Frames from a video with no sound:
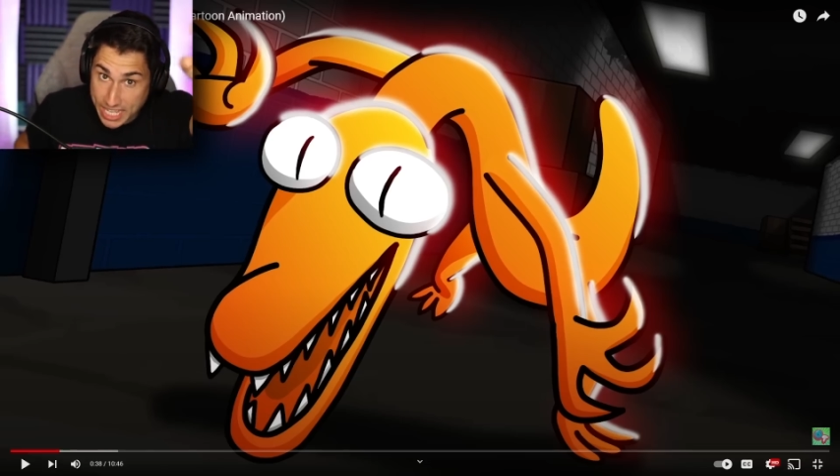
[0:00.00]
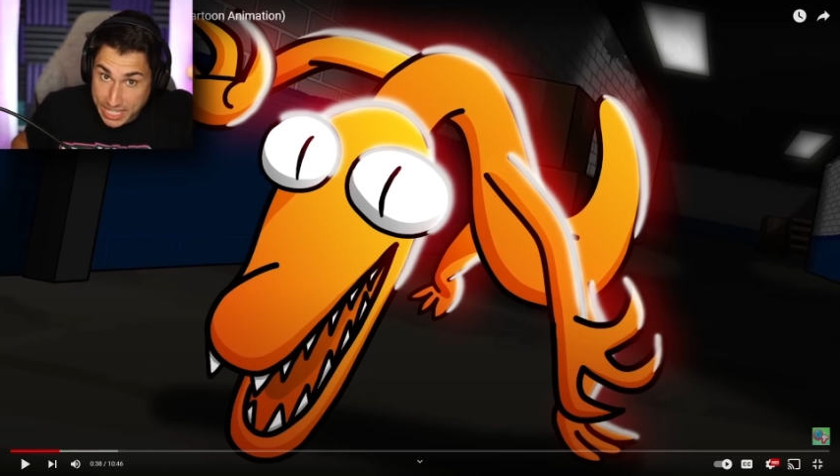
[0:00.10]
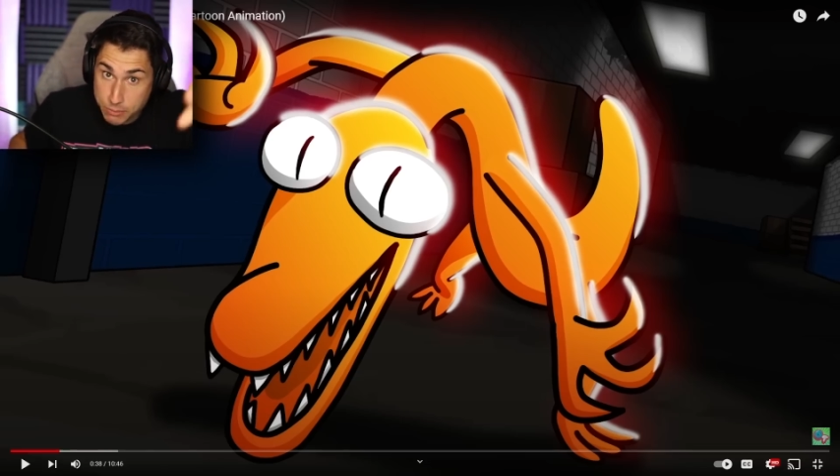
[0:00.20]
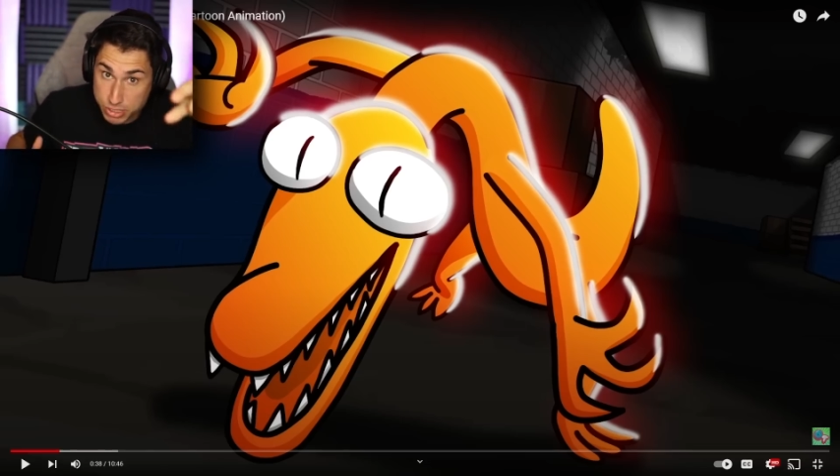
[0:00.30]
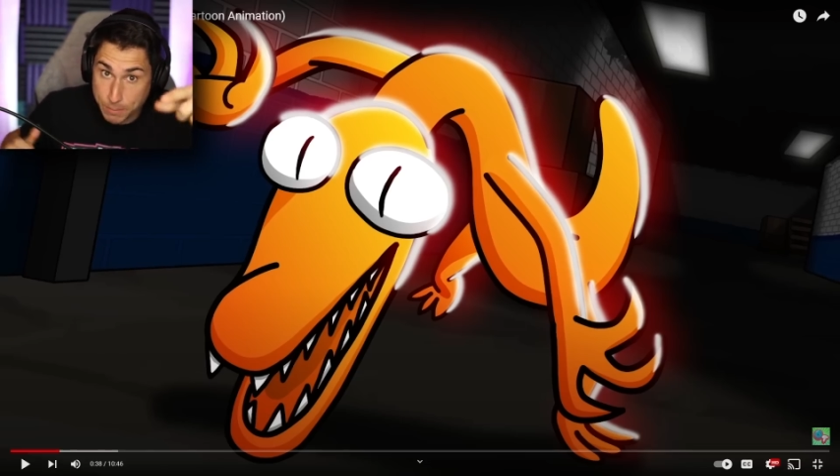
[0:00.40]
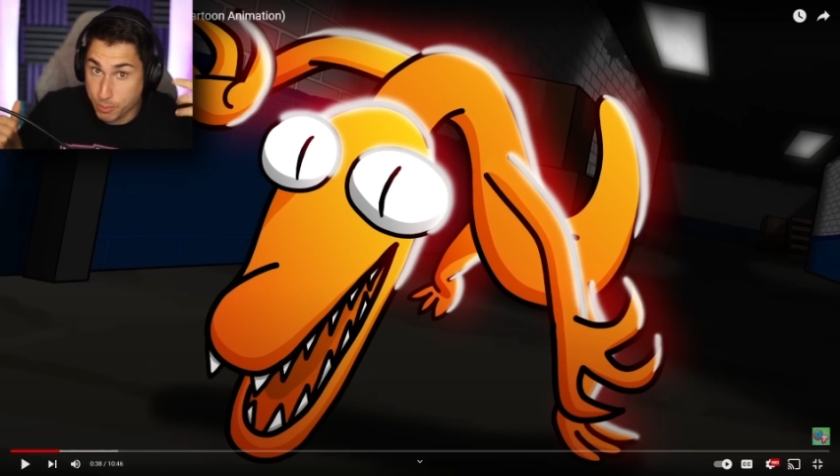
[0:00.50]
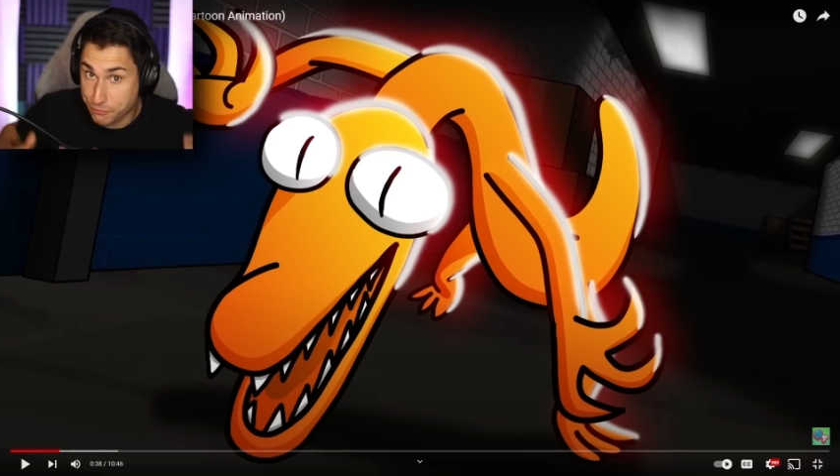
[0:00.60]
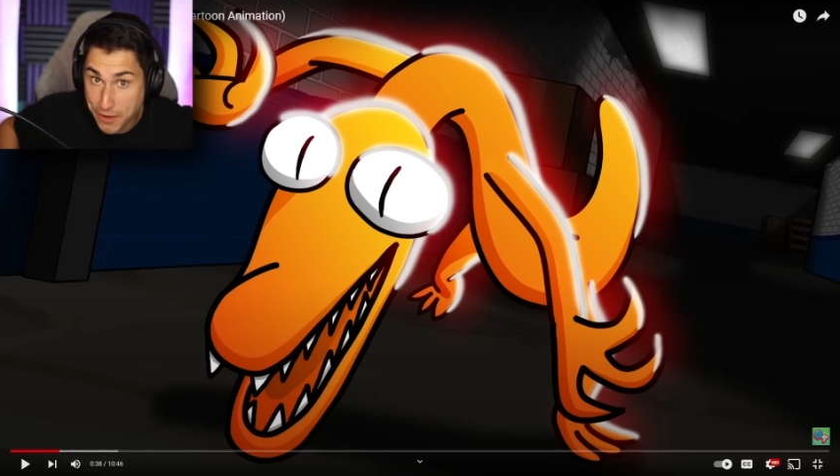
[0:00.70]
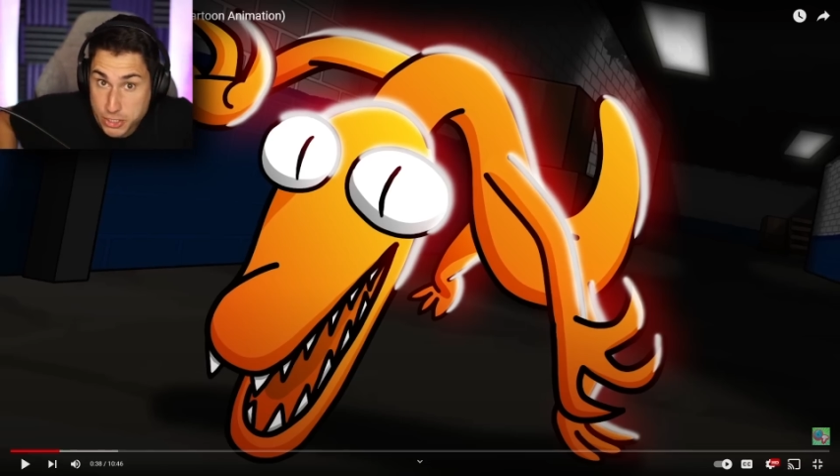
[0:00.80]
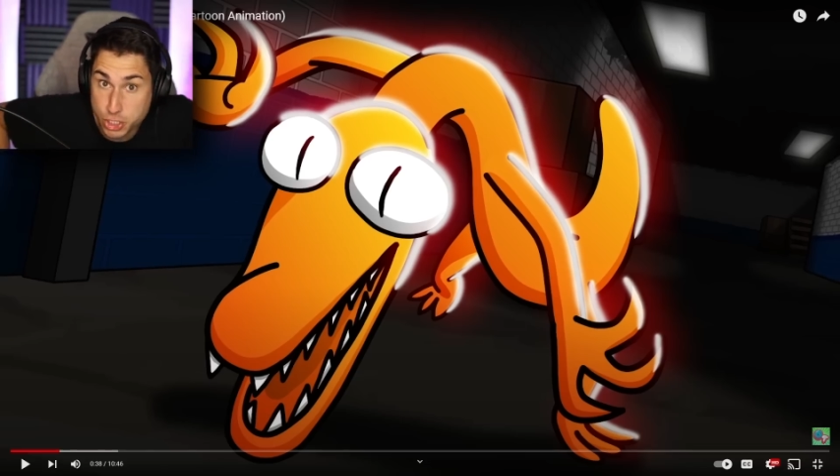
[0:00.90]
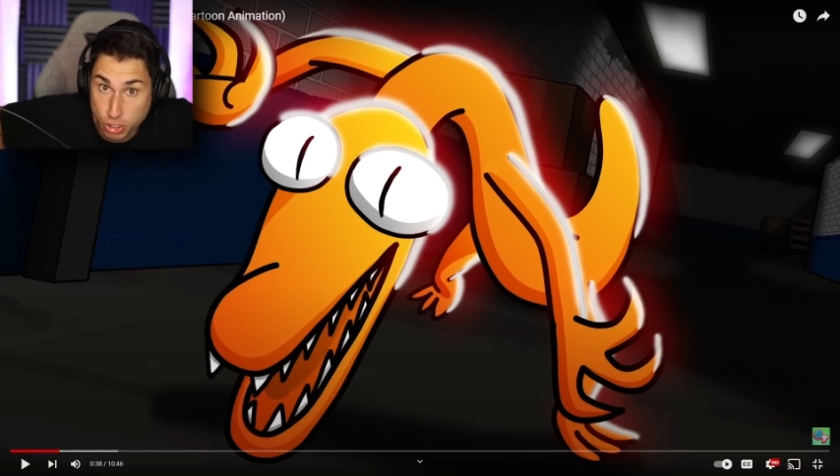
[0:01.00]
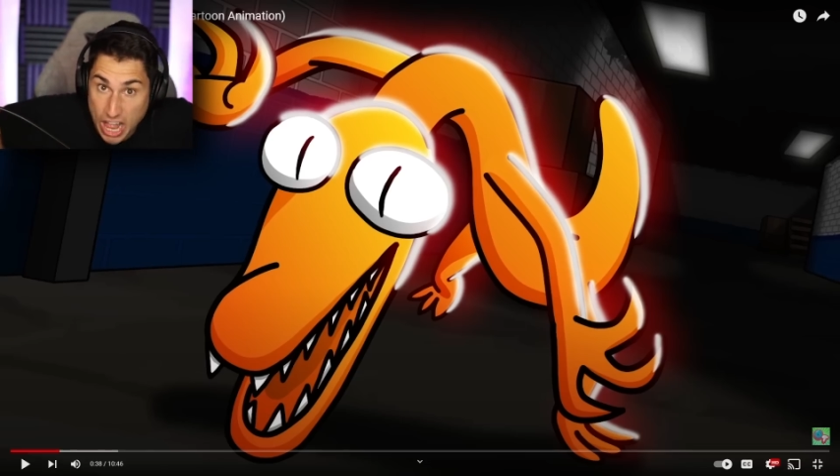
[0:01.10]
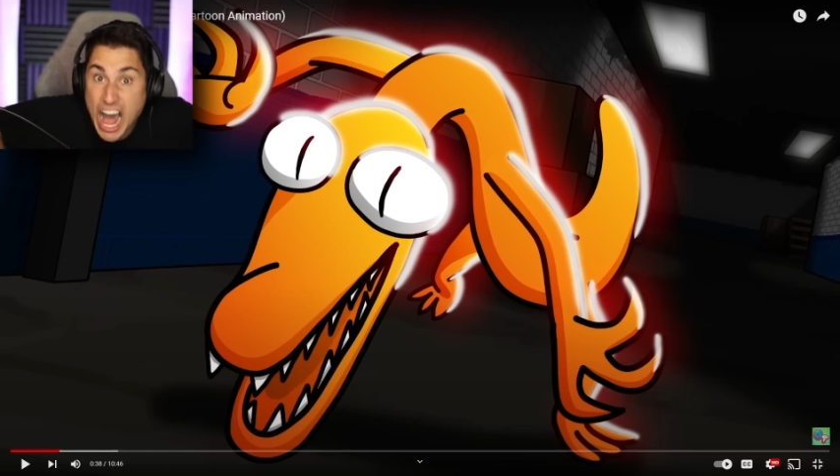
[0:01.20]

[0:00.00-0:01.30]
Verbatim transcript: Like he was a professional